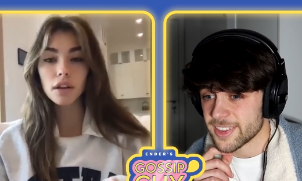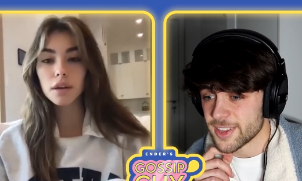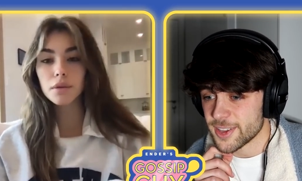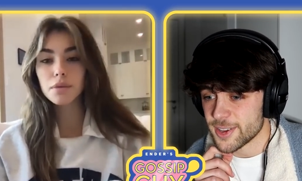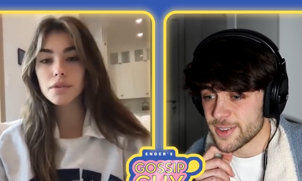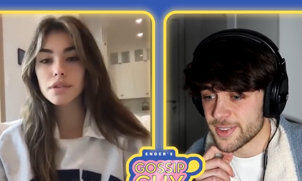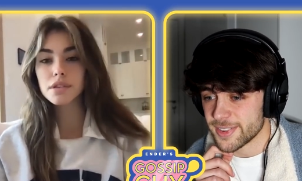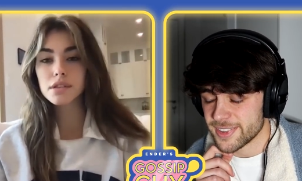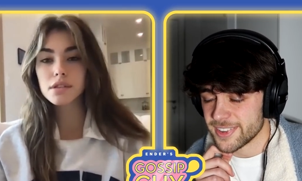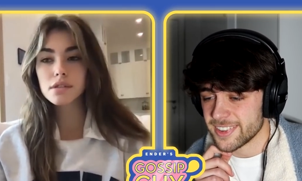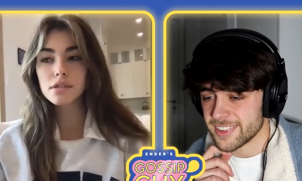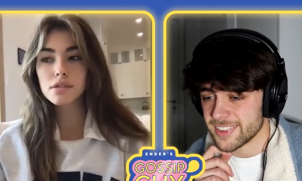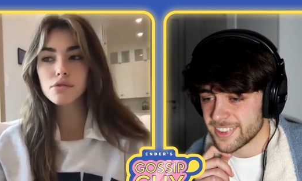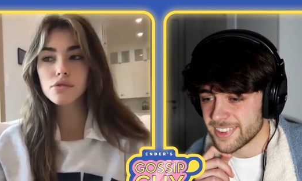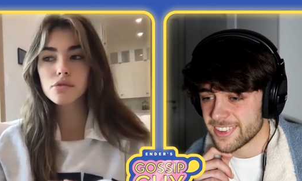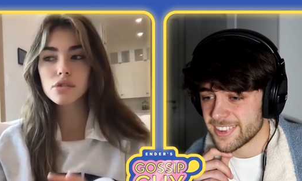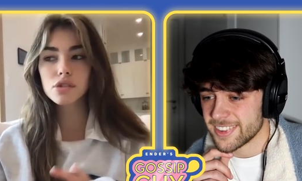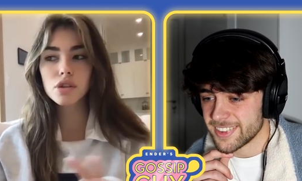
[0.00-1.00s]
Speaker 1: It was
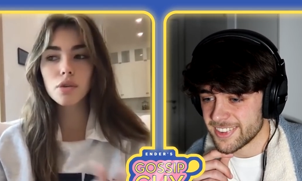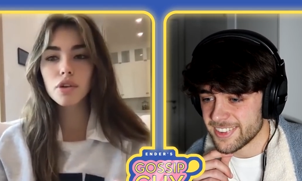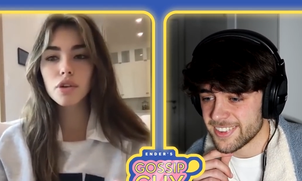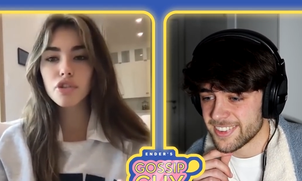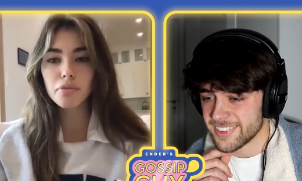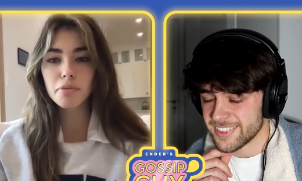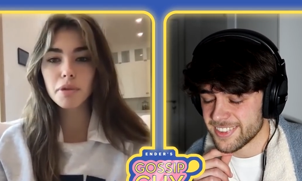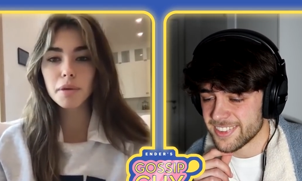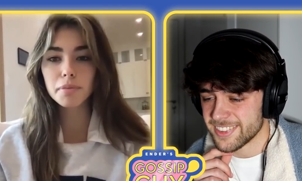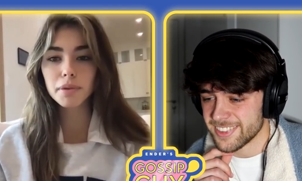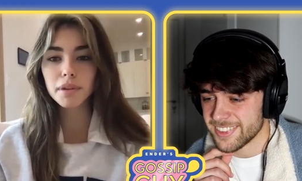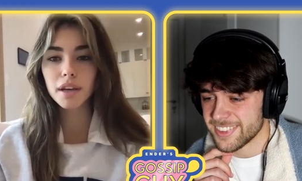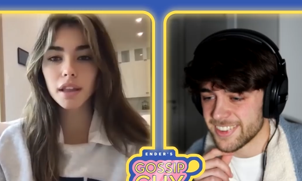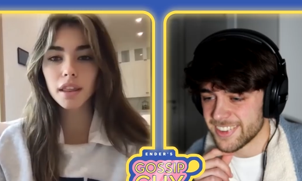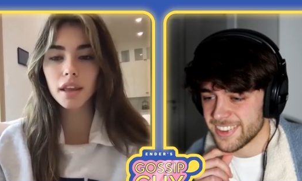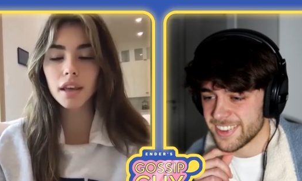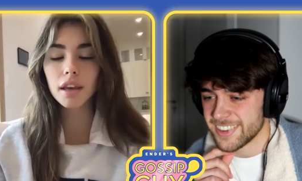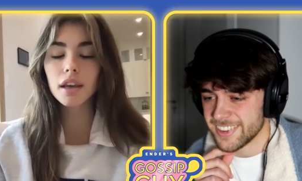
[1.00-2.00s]
two hundred people, I
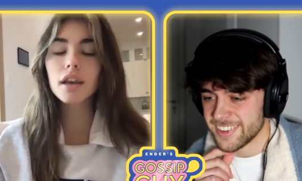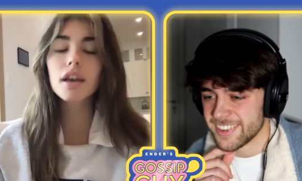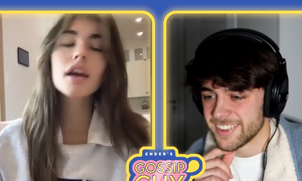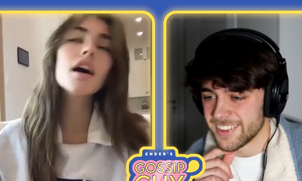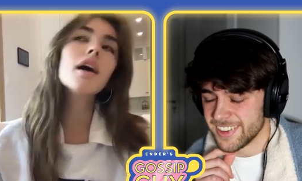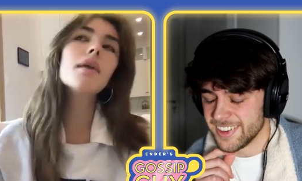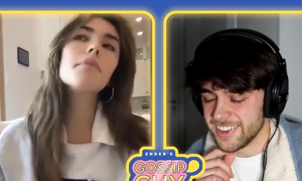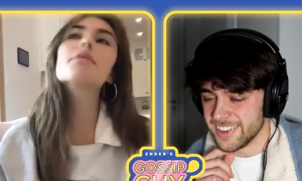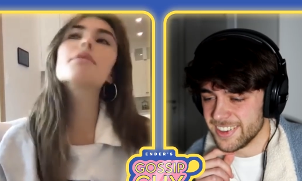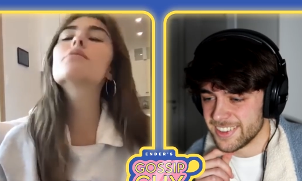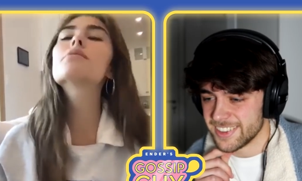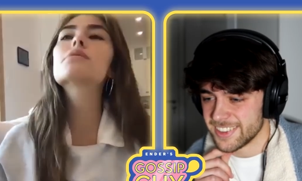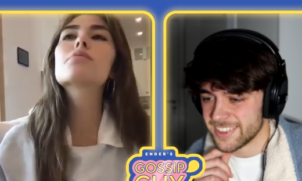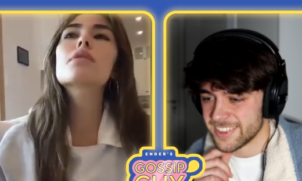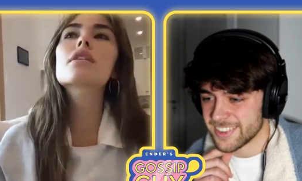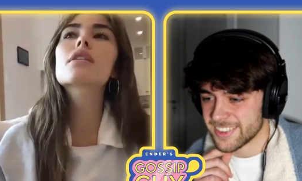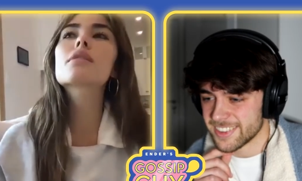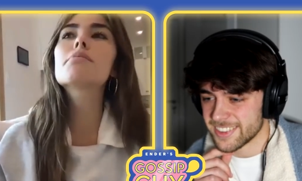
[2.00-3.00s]
think. But uh-huh. It was
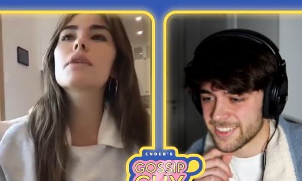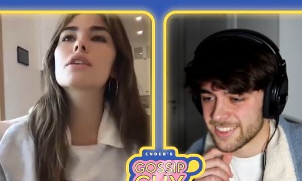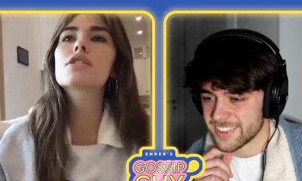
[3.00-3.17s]
one of the best